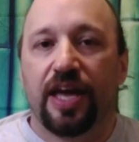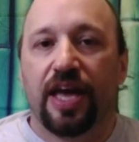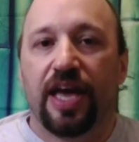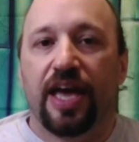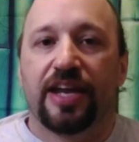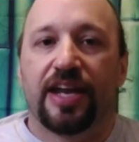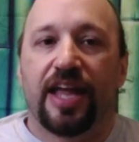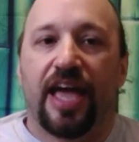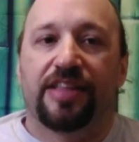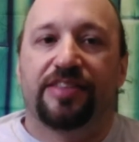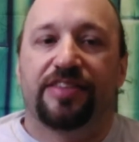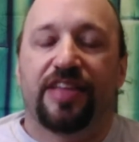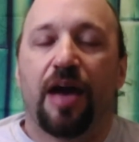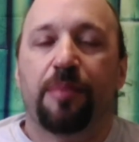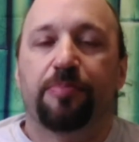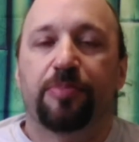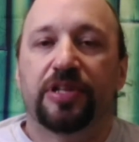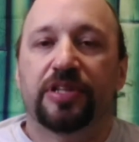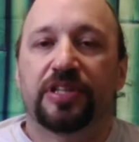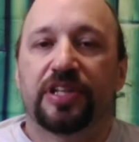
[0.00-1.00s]
and
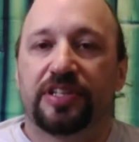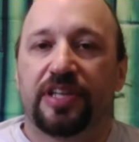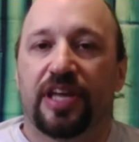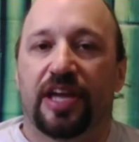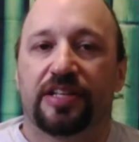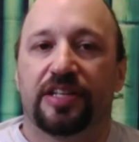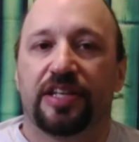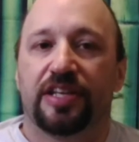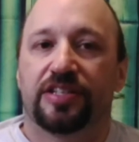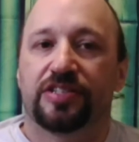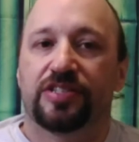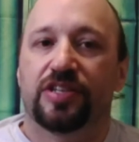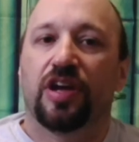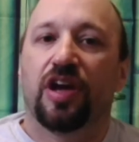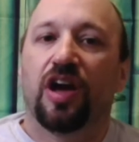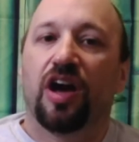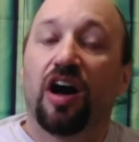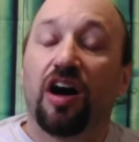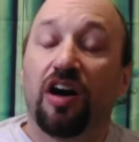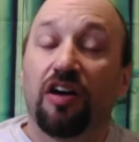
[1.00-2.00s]
adapting the techniques
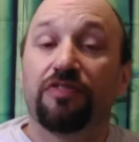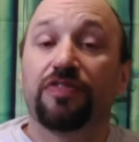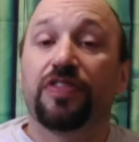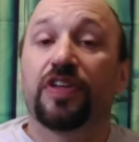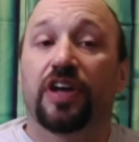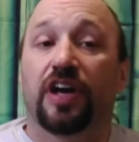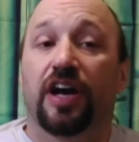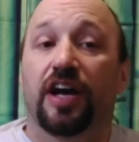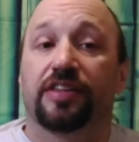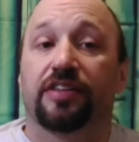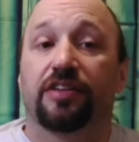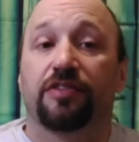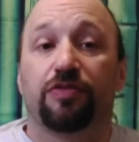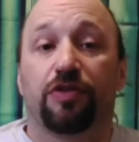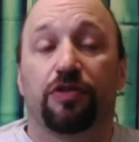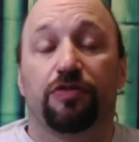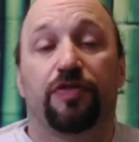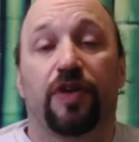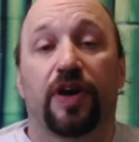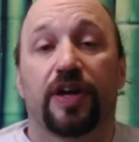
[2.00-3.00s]
of the kata for
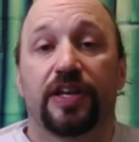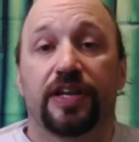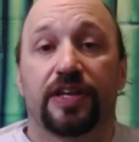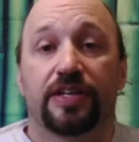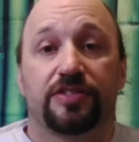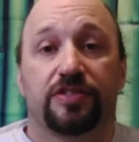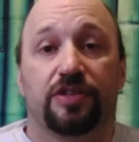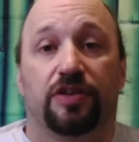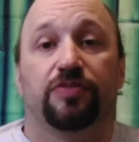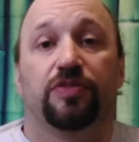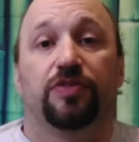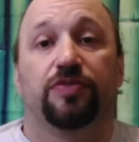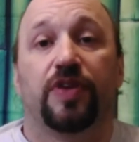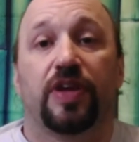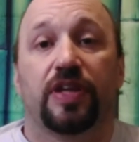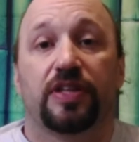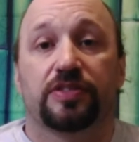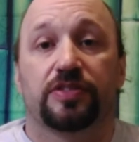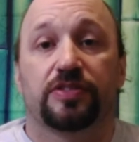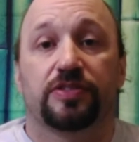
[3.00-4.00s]
fighting and
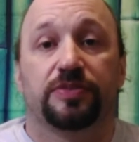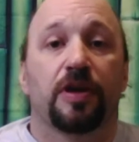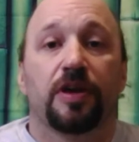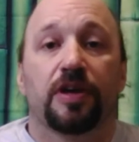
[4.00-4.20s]
self-defense.